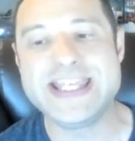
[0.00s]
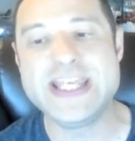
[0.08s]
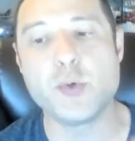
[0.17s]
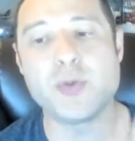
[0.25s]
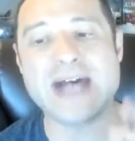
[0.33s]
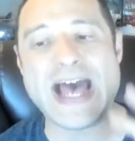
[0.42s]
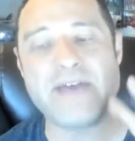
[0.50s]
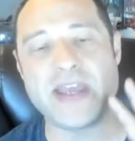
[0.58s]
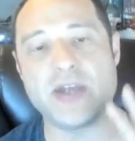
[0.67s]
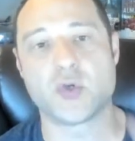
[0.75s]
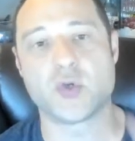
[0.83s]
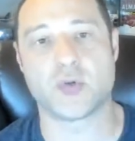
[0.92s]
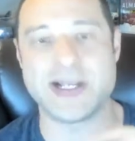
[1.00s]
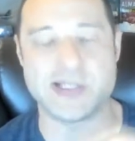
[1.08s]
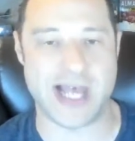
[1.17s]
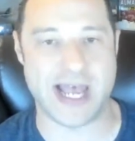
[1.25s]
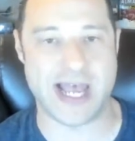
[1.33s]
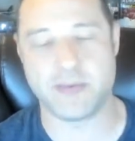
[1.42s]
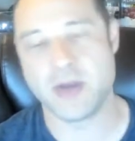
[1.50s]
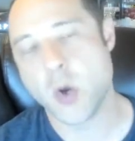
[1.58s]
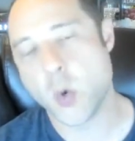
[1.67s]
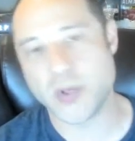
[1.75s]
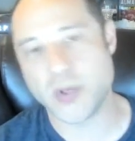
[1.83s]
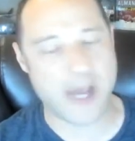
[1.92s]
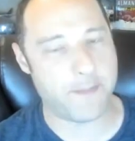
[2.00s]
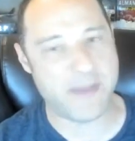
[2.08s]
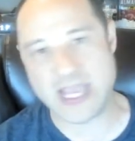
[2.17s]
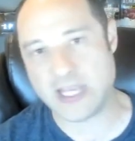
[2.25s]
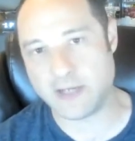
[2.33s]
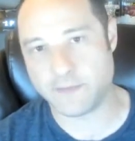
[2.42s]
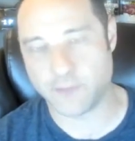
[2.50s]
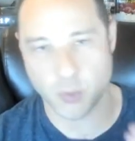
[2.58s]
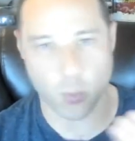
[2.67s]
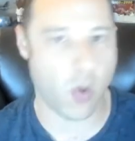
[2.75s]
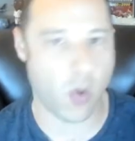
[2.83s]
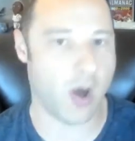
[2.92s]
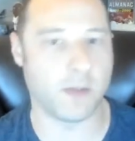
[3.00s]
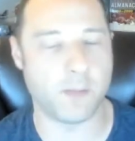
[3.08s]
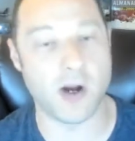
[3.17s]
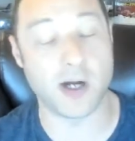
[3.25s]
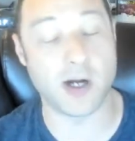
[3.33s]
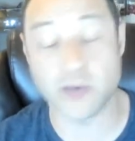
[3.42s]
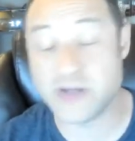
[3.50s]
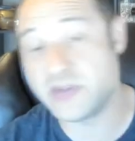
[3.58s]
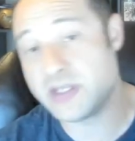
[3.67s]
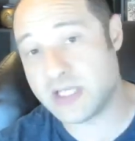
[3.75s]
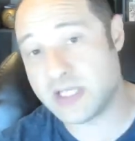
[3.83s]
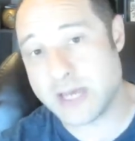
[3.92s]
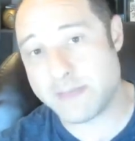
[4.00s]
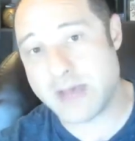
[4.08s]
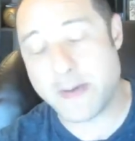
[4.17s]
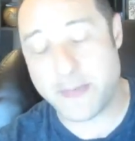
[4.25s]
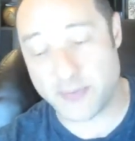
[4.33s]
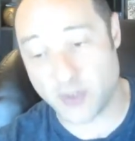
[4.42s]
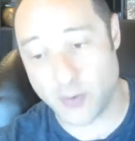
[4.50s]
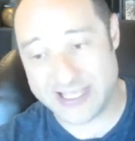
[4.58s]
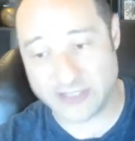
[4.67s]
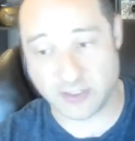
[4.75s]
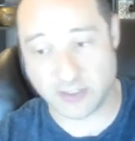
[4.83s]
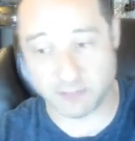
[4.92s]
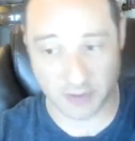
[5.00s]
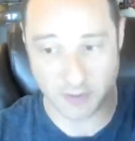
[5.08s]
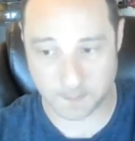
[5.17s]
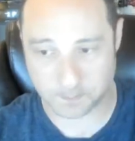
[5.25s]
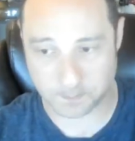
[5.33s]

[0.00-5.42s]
You will have a great time without paying for the water park or even the up and away helium balloon.